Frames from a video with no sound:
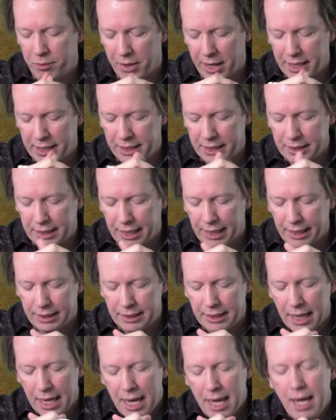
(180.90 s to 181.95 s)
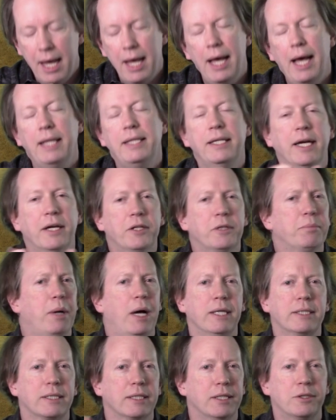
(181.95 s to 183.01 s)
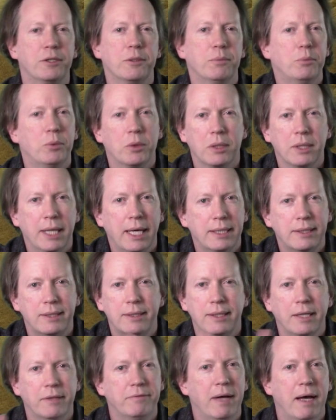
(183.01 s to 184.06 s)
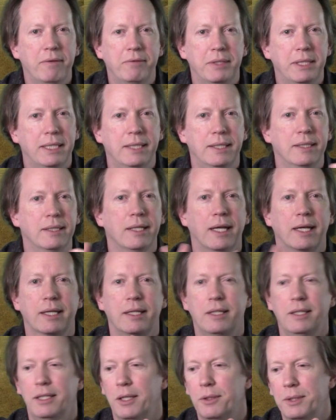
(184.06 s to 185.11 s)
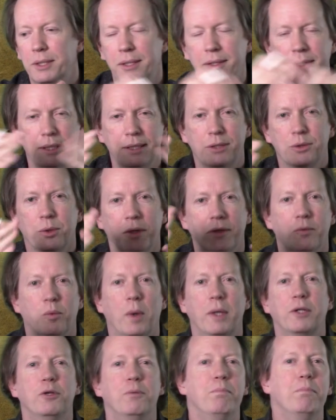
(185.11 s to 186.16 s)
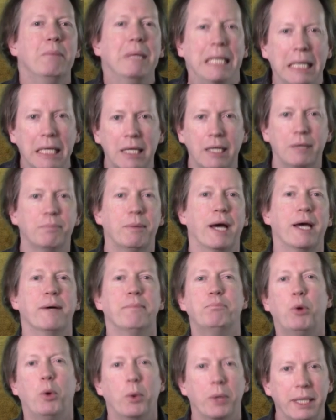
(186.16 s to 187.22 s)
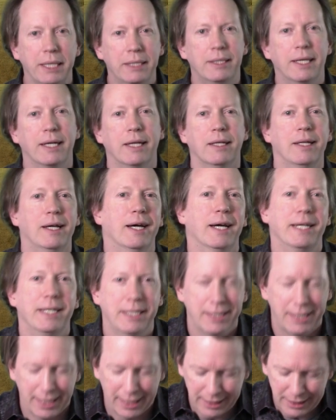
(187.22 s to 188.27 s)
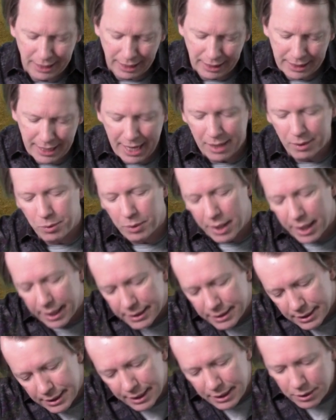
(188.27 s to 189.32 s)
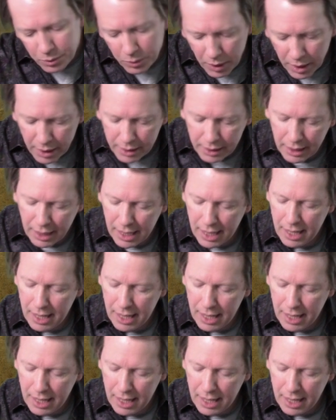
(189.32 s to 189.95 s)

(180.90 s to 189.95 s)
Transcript: credit these days. And the other postulates are more or less self-evident, like, you know, it's sort of what do you mean by a point and a line and things like that. Whereas this one,